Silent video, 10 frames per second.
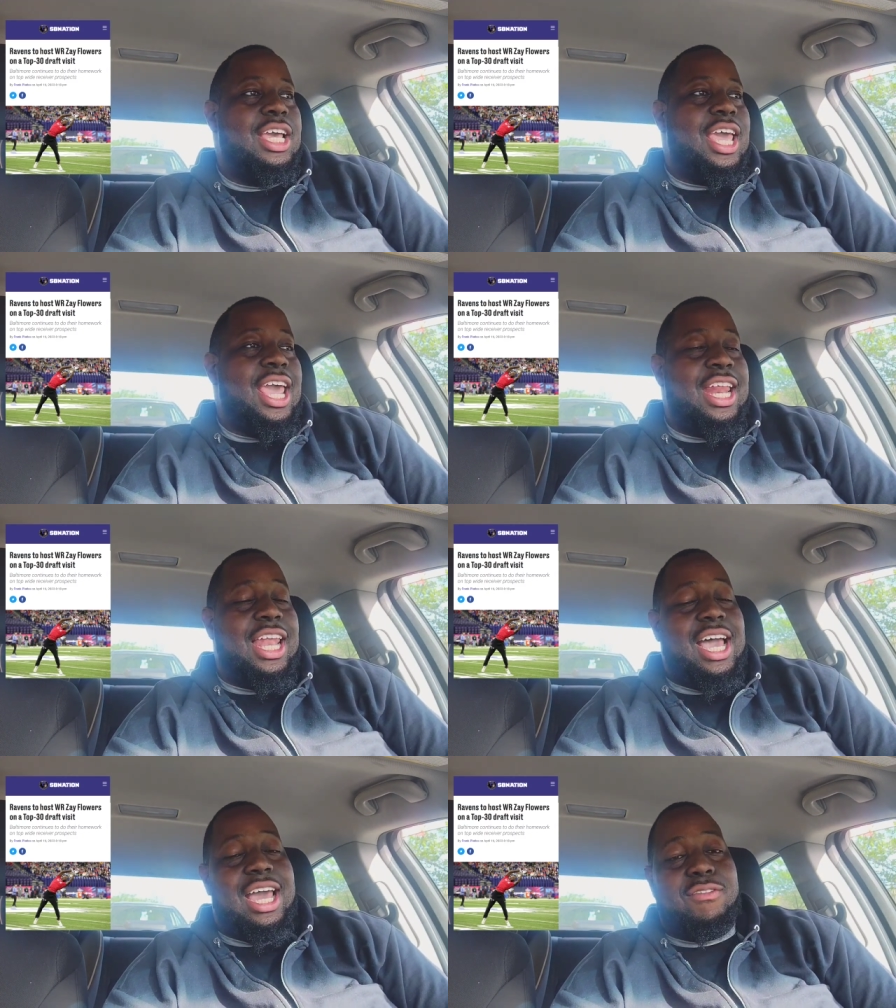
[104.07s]
And a
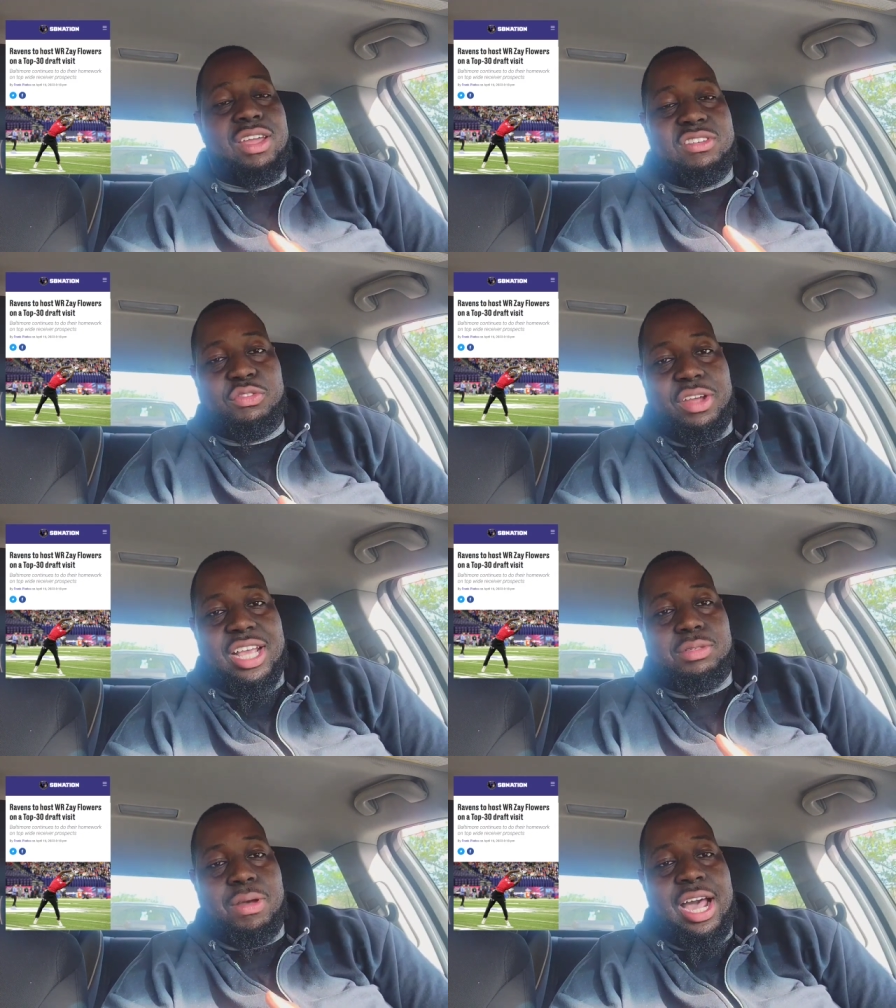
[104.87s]
lot of Ravens
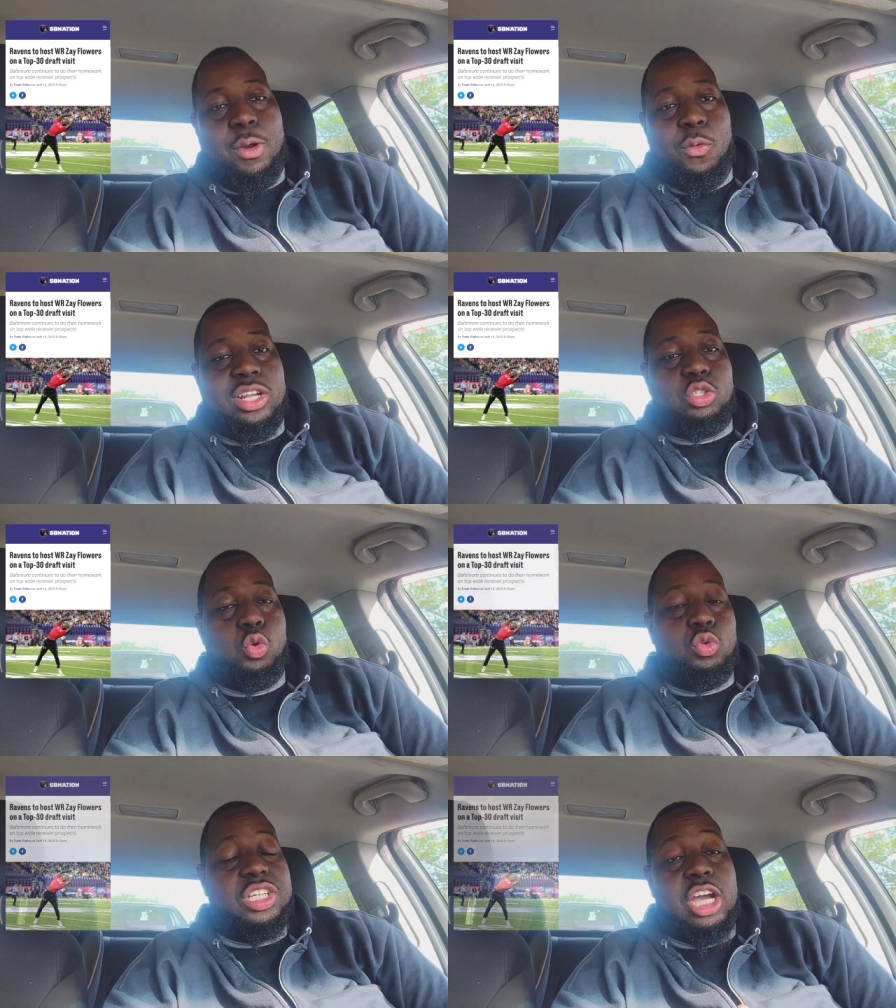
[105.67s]
fans' mind went
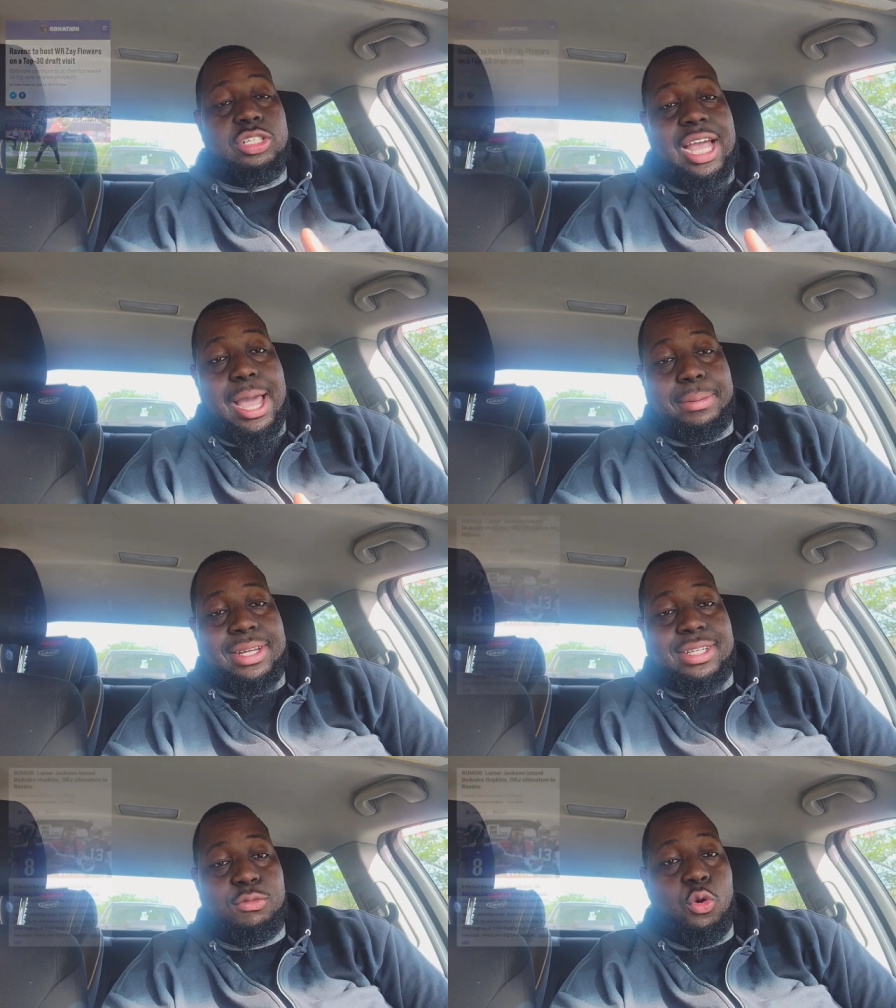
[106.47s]
to DeAndre
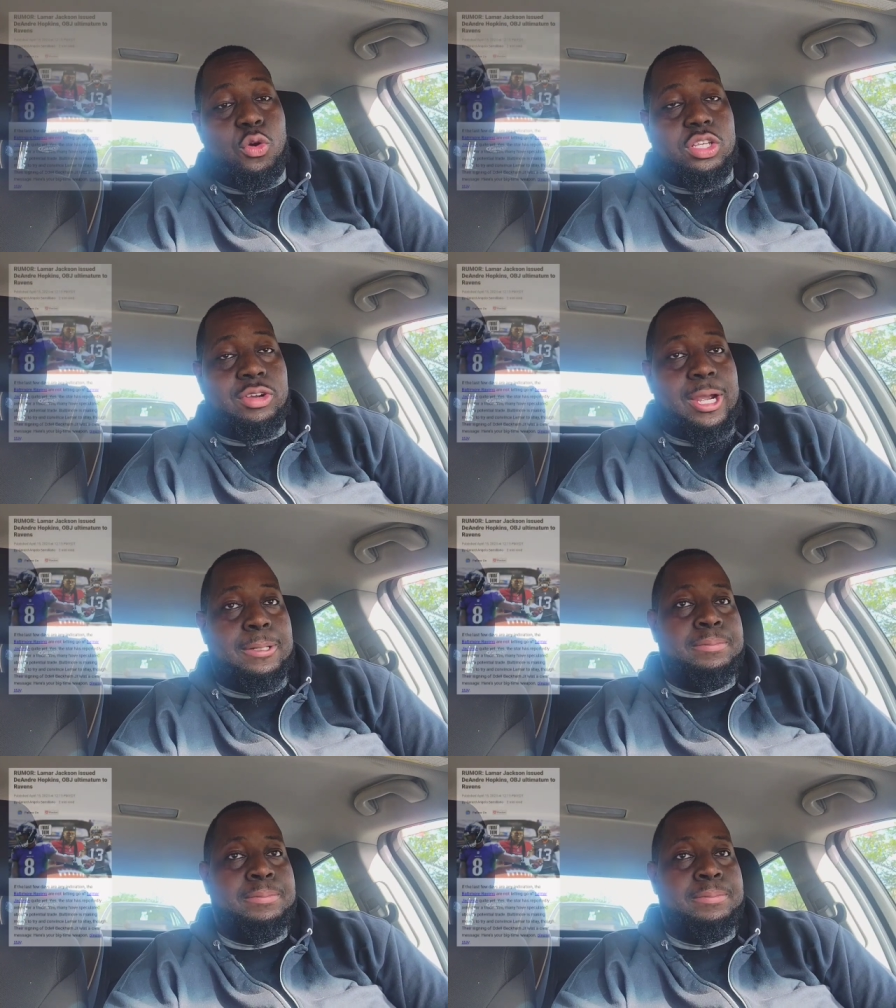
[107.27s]
Hopkins, of course, right?